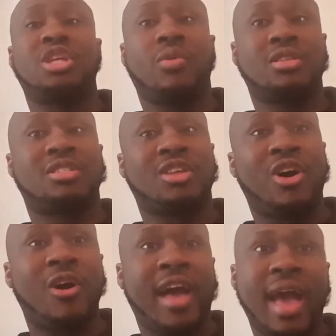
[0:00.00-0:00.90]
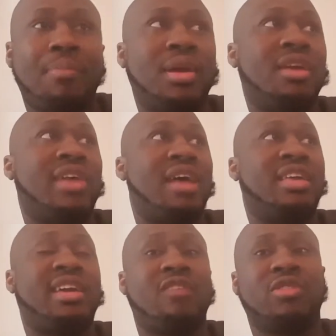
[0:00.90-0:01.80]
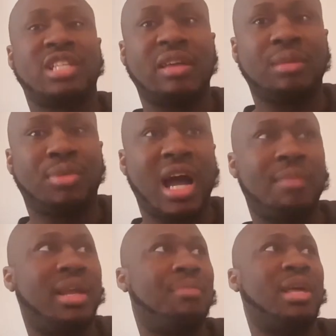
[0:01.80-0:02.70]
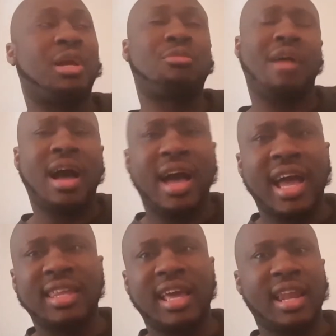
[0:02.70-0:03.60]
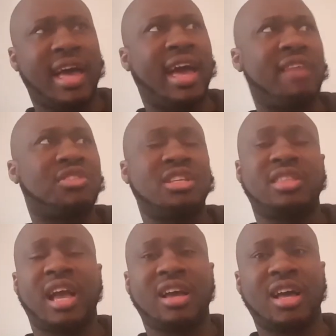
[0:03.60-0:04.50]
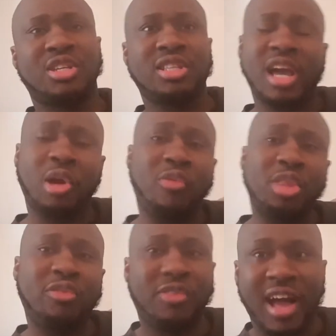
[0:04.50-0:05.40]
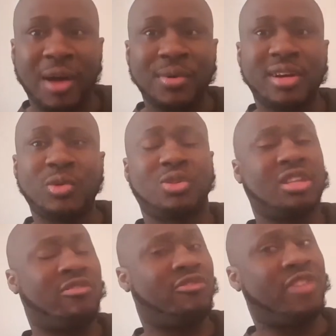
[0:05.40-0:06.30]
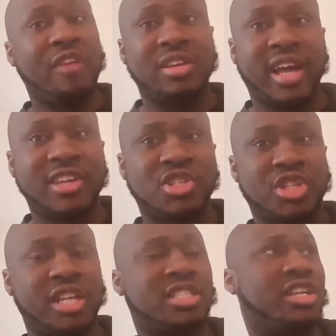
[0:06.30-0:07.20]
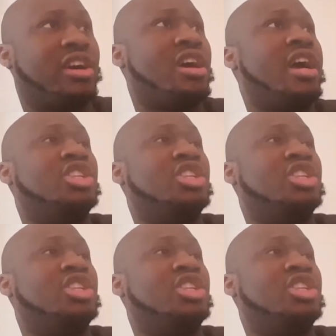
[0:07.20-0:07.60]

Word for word: she was so happy that they can resolve the problem. They cried, they laughed. She thanked God. She thanked her for the flowers, which was a very nice gesture.